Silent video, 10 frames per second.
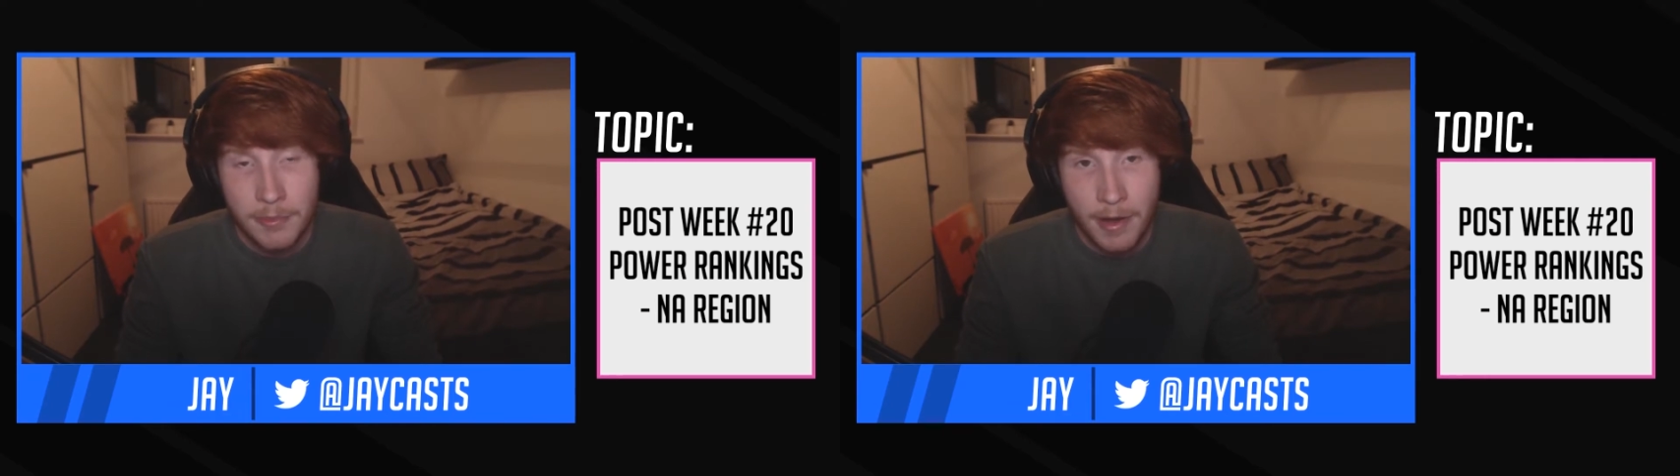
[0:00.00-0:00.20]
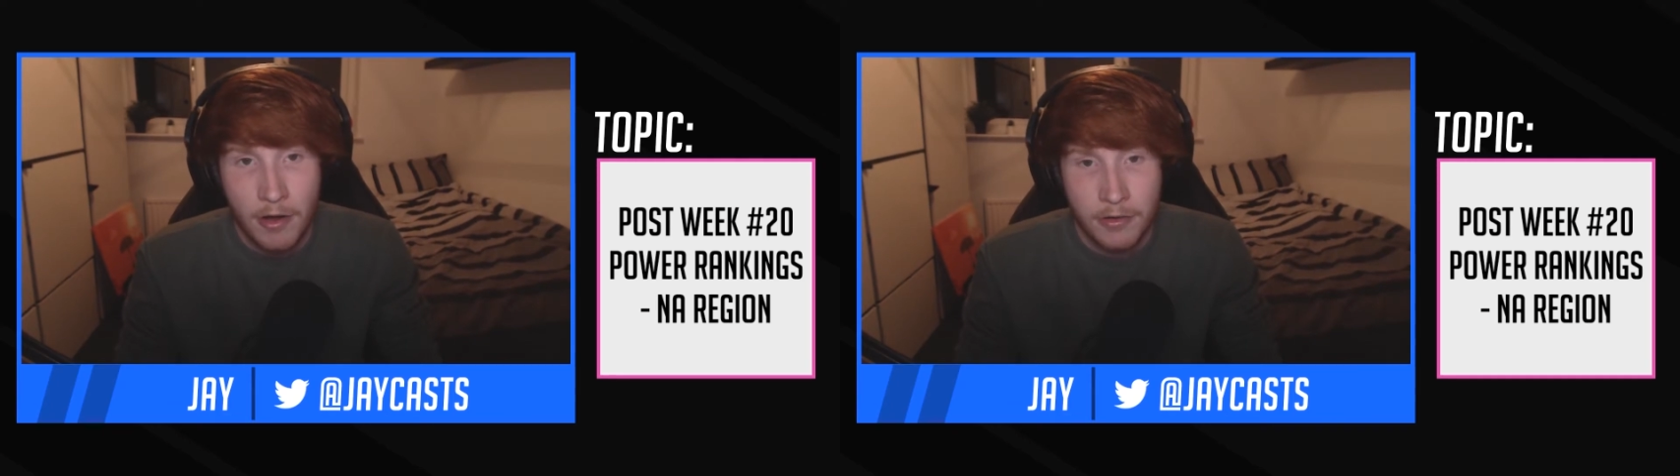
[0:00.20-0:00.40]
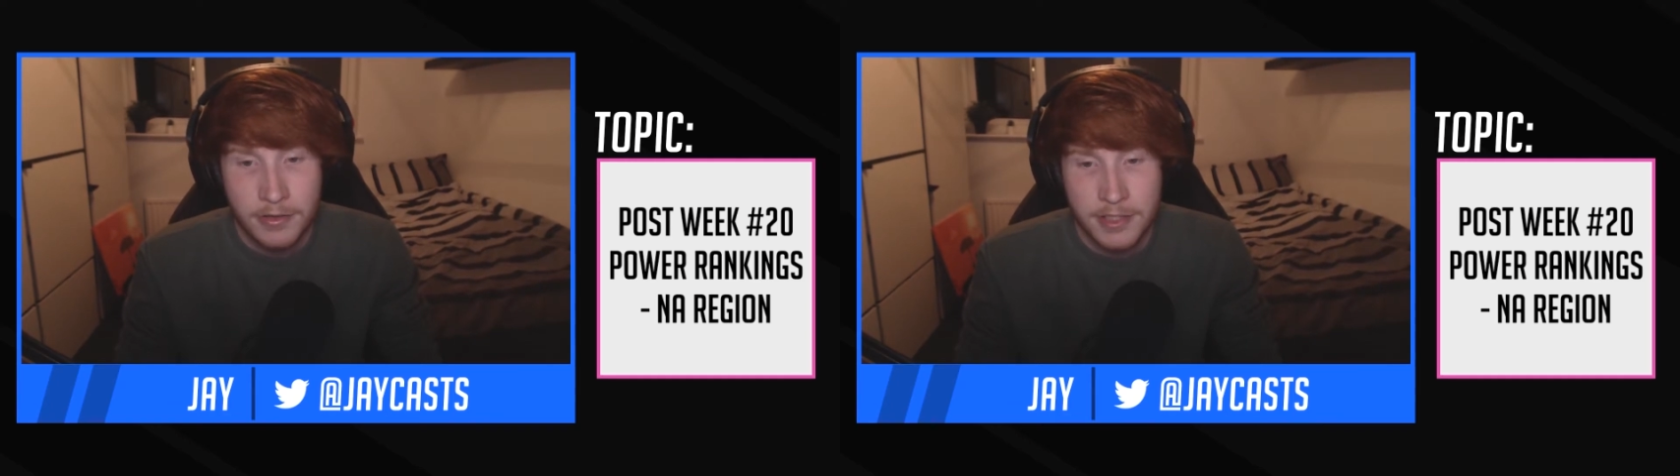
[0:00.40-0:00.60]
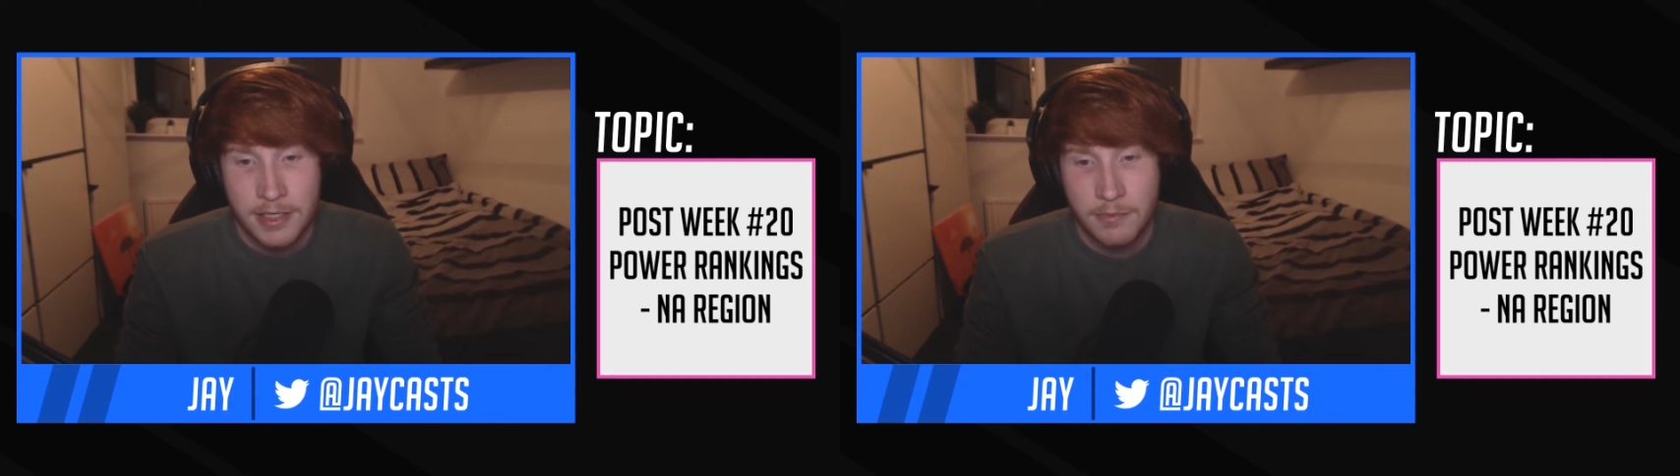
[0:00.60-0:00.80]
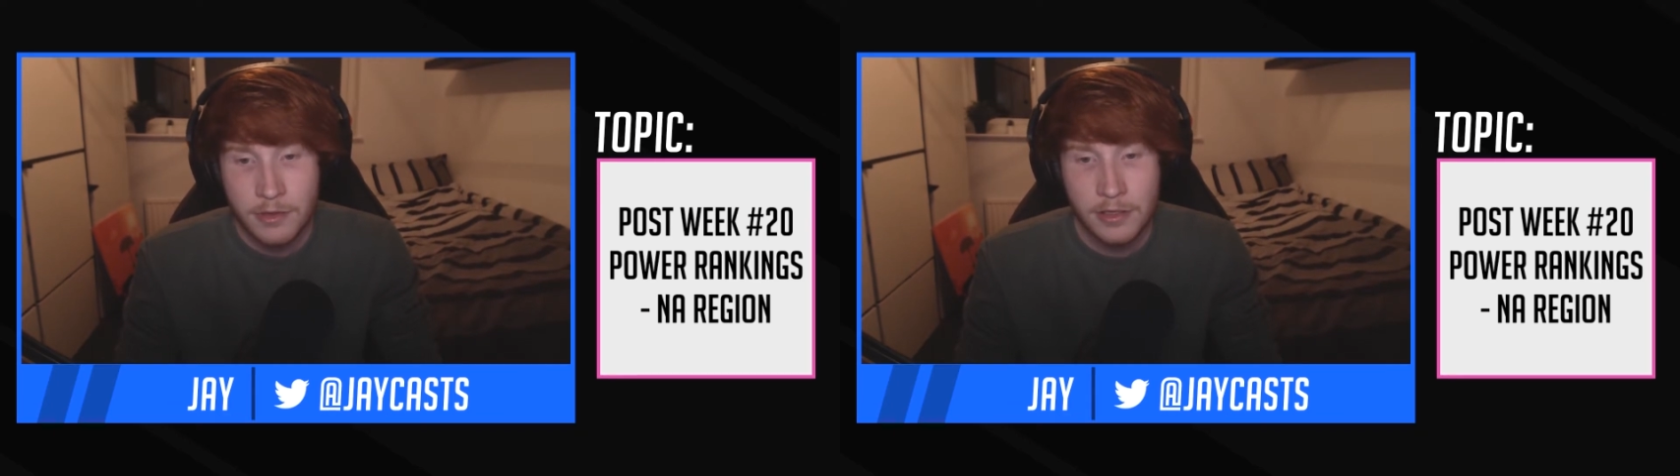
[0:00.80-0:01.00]
about on the
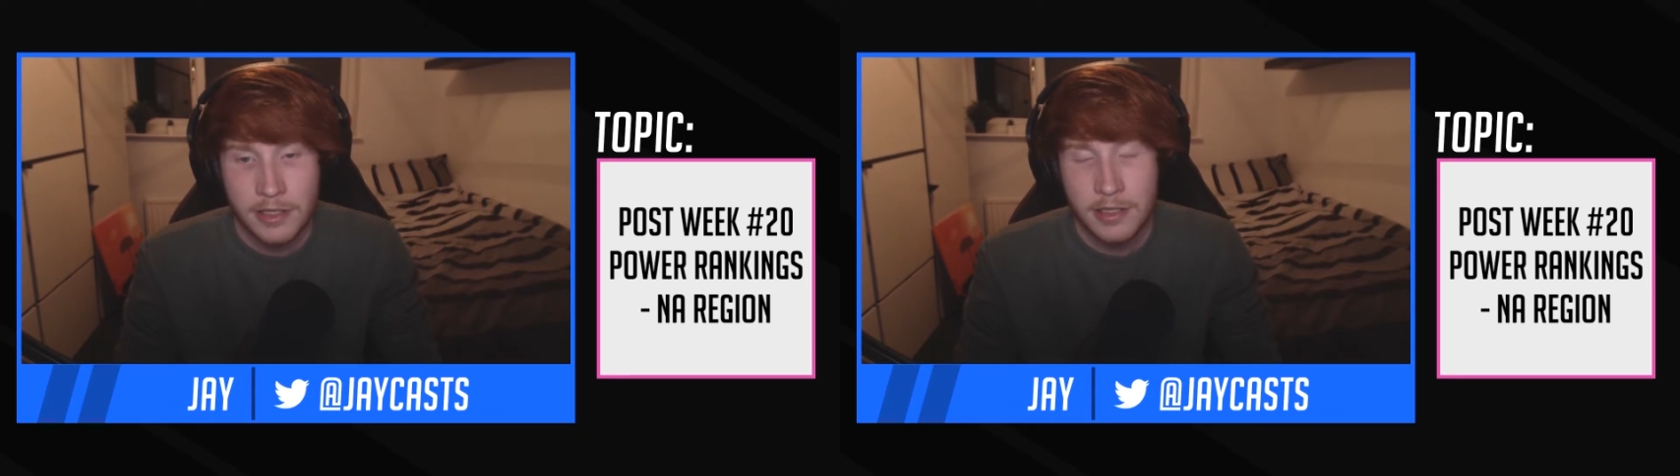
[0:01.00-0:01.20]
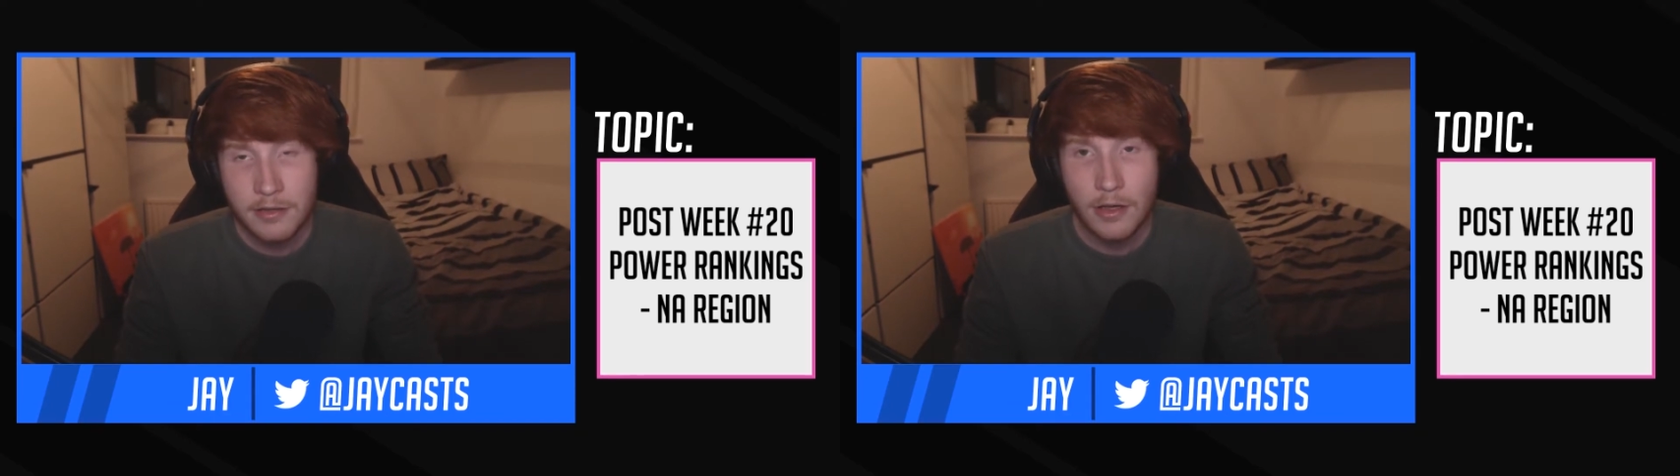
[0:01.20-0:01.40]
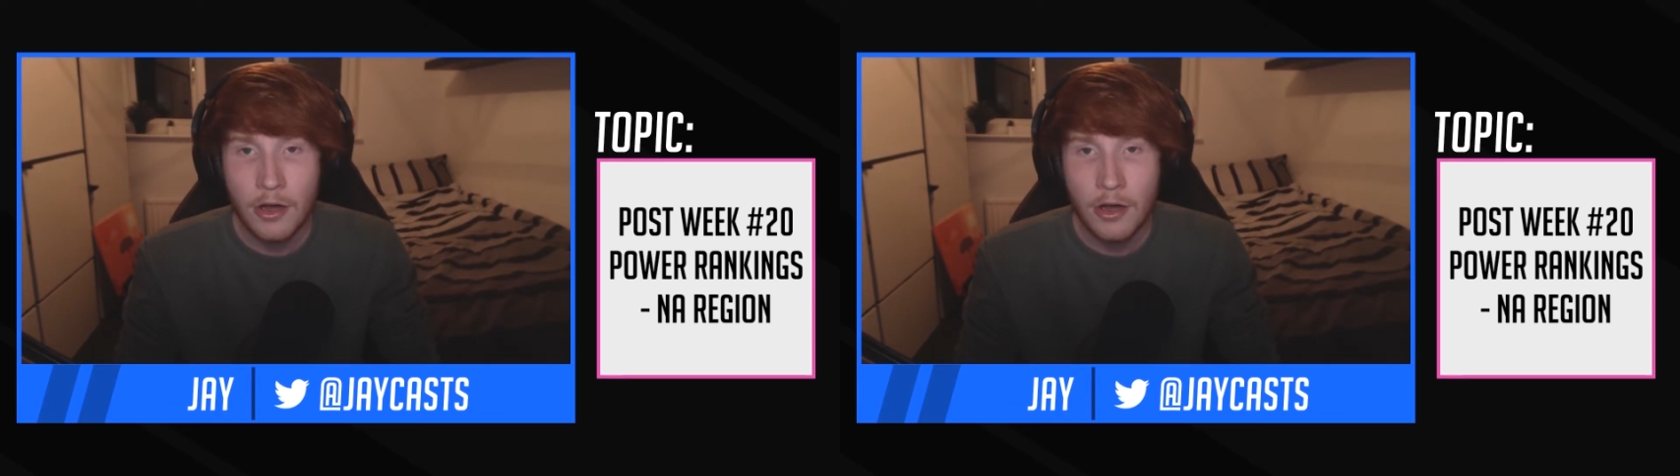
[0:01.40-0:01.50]
team, really,